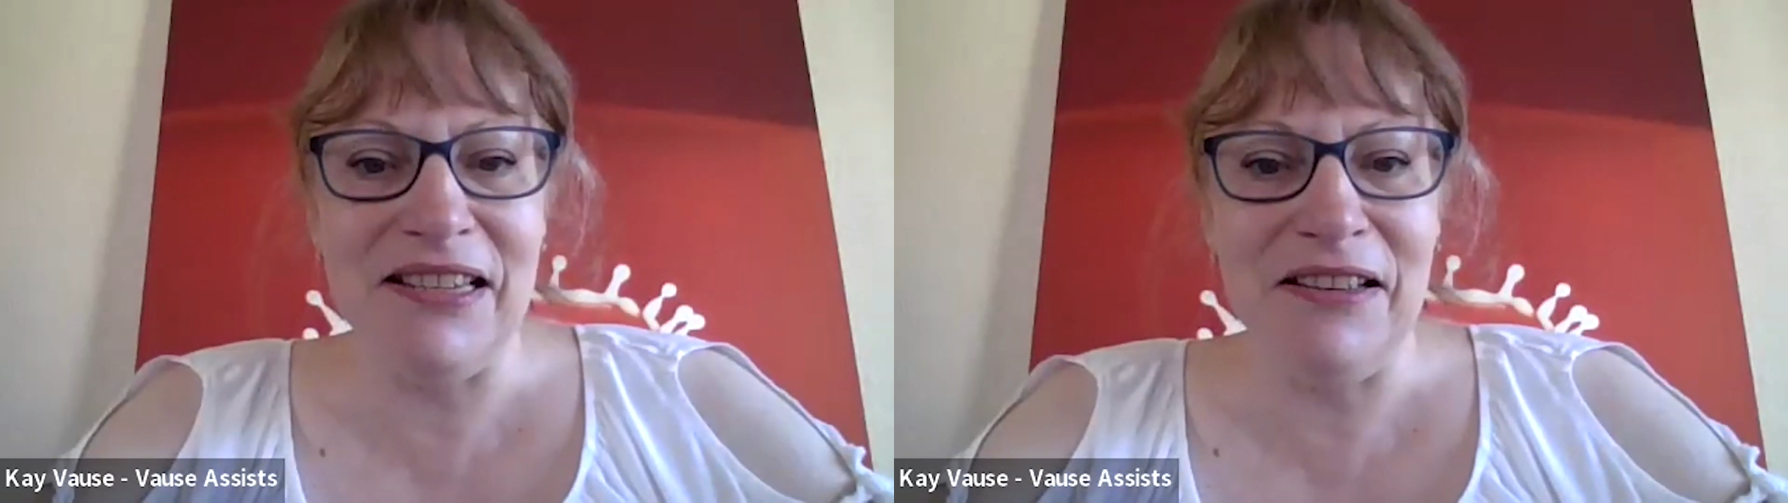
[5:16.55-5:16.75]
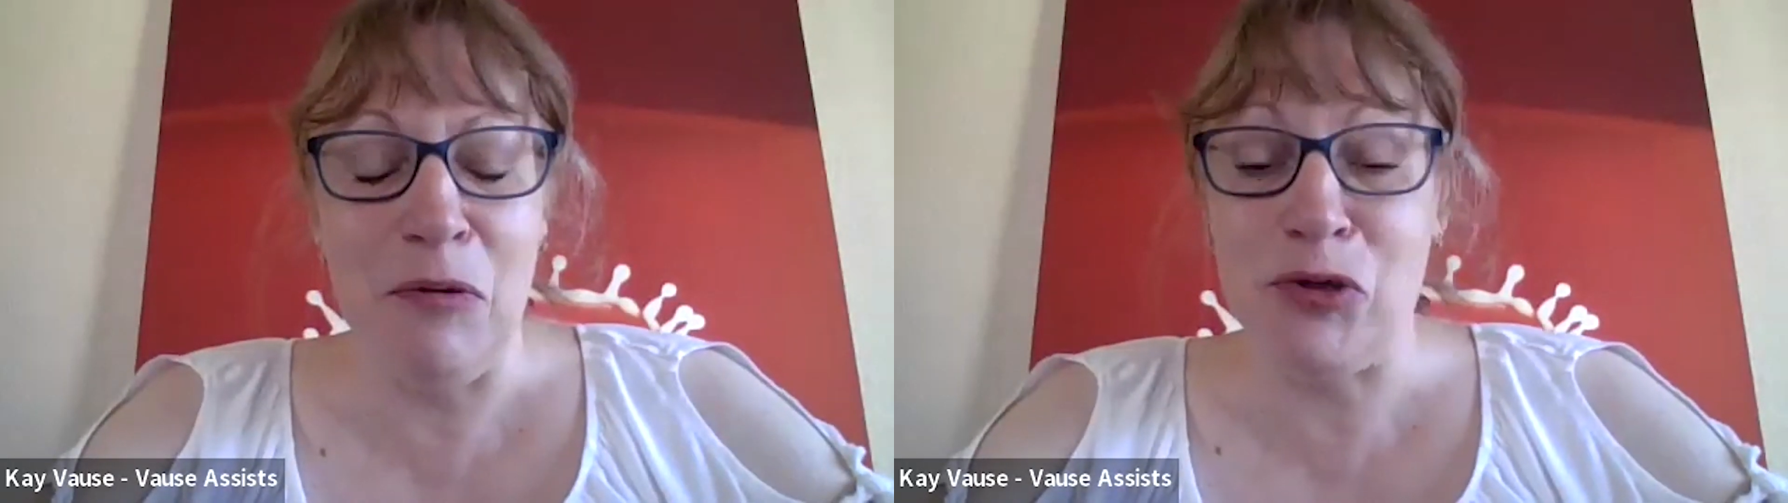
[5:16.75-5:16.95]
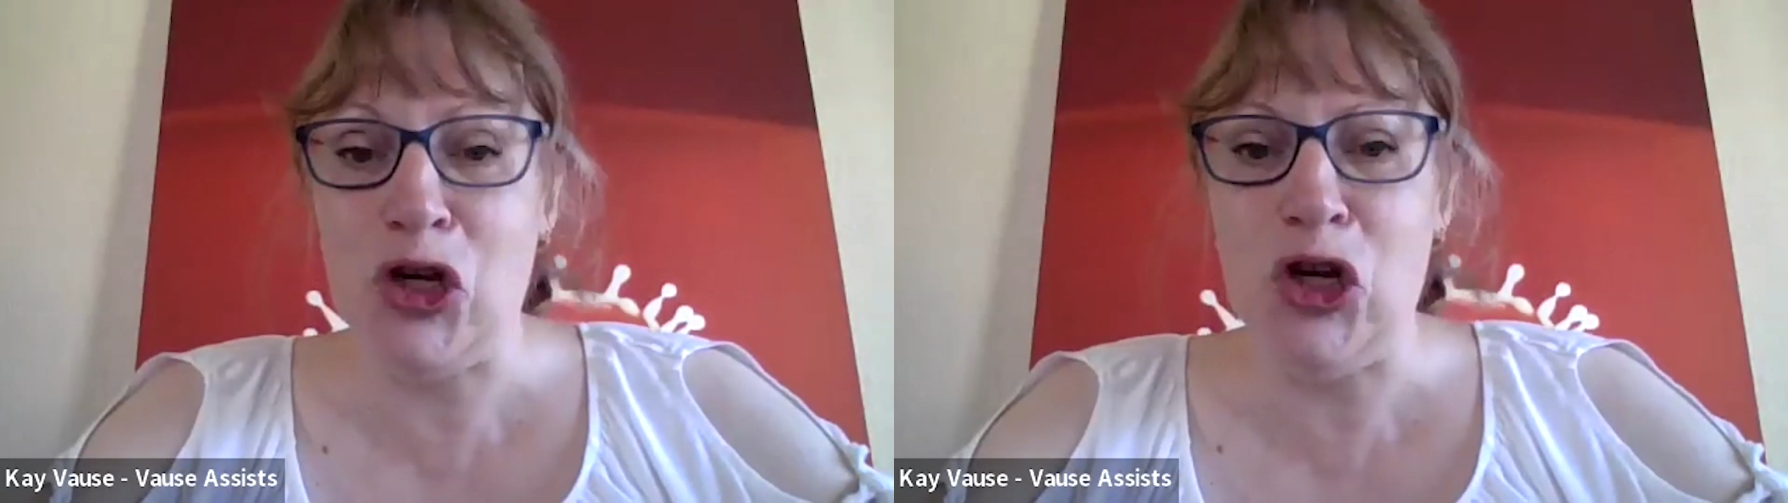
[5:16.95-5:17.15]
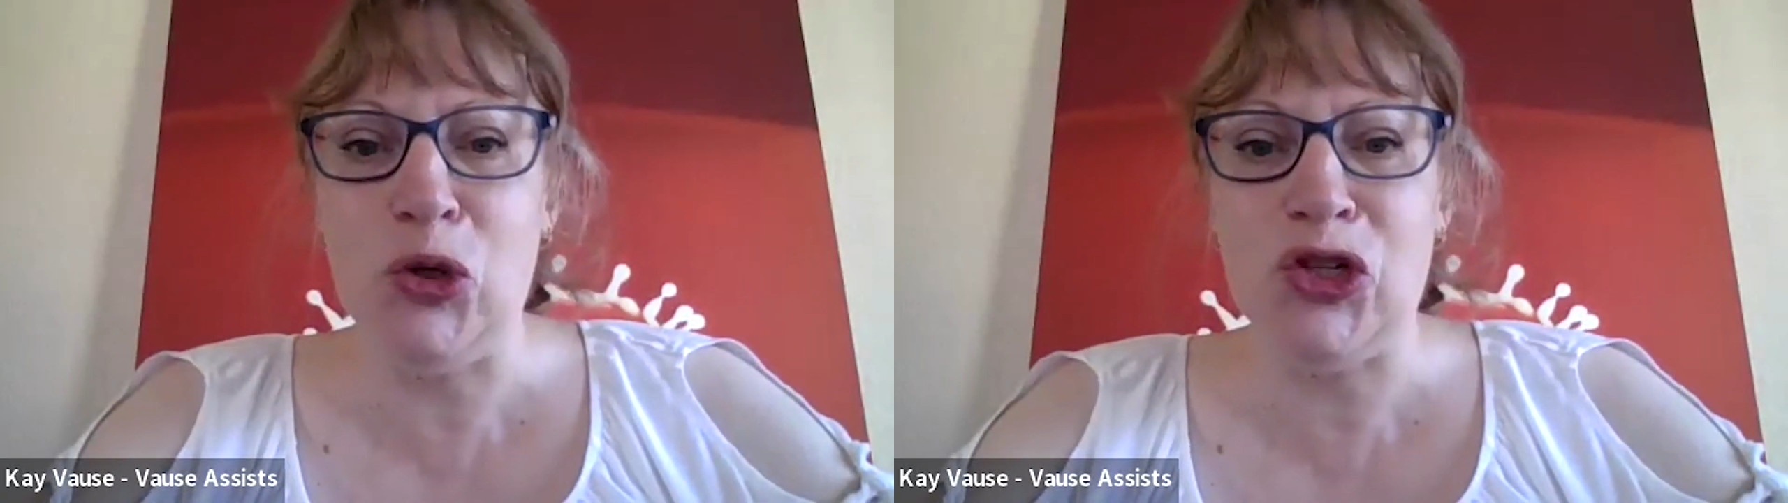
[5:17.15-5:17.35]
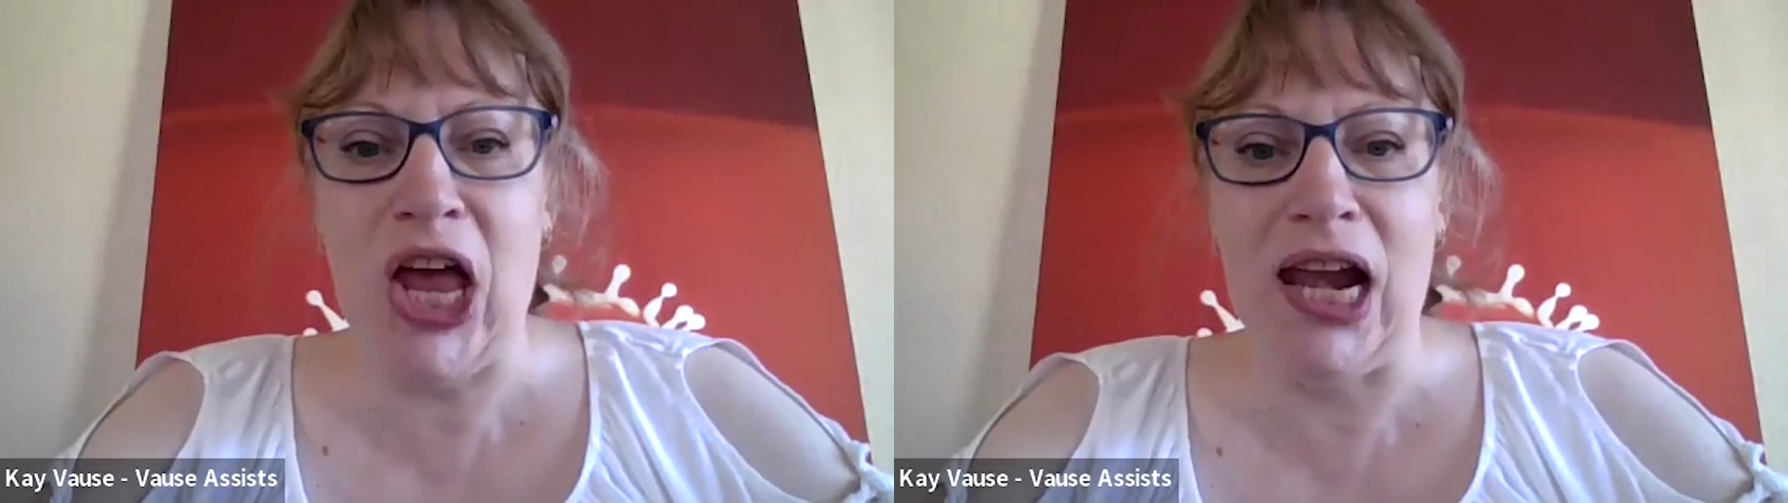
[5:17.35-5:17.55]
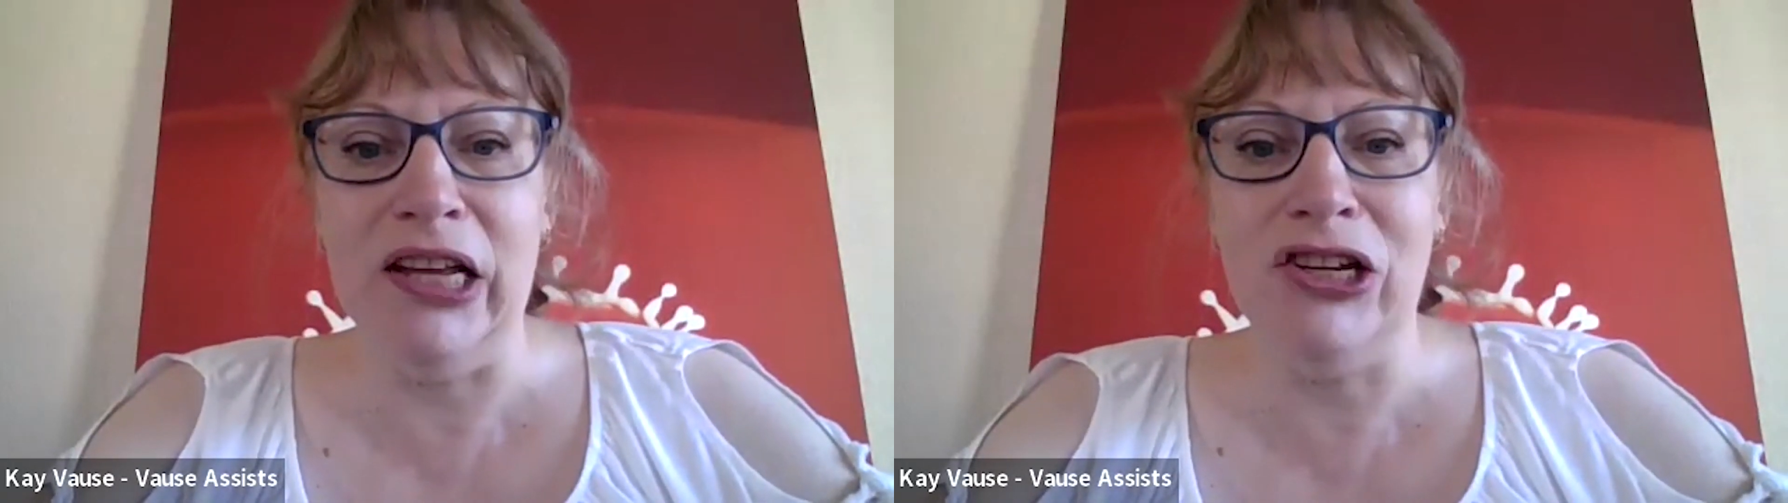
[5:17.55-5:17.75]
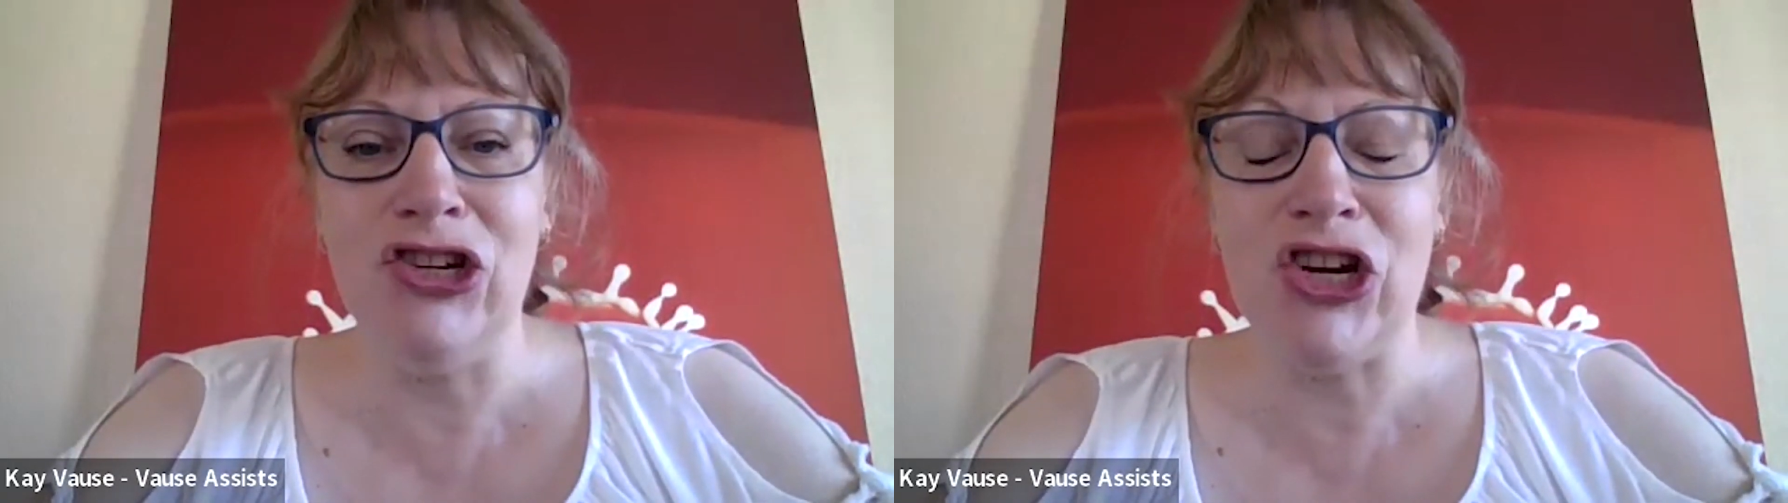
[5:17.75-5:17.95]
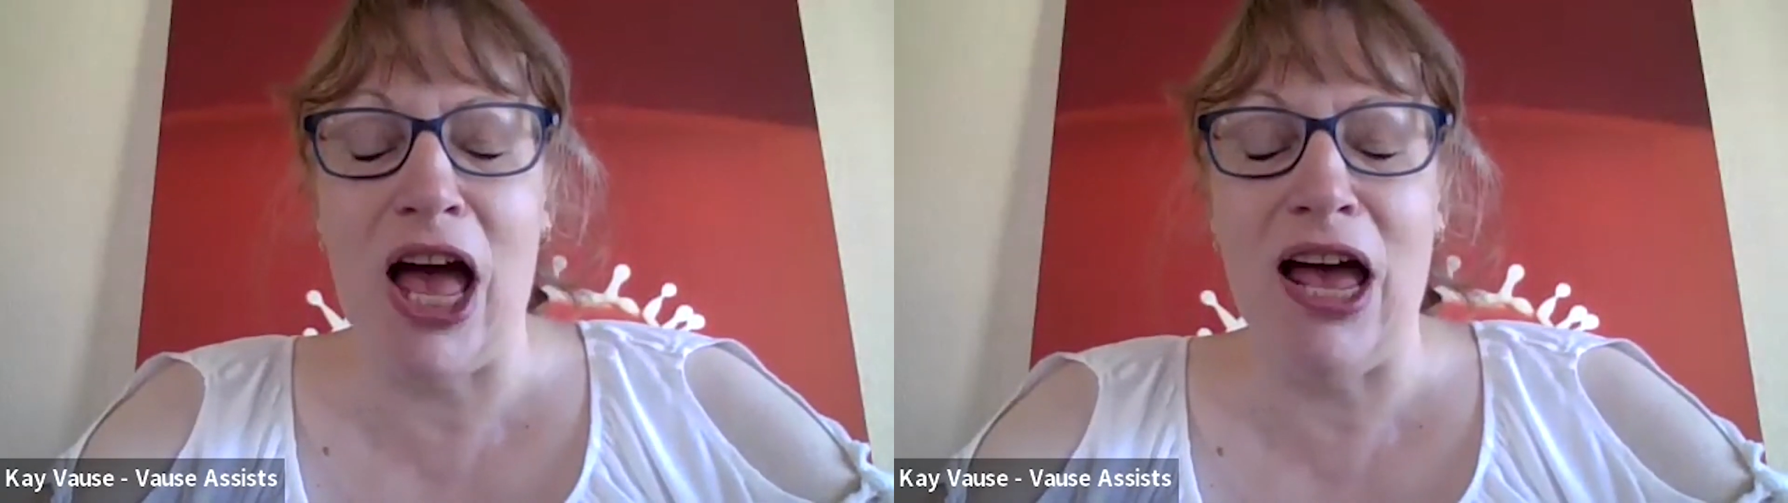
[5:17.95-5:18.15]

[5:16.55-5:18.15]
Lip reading: It was a new challenge.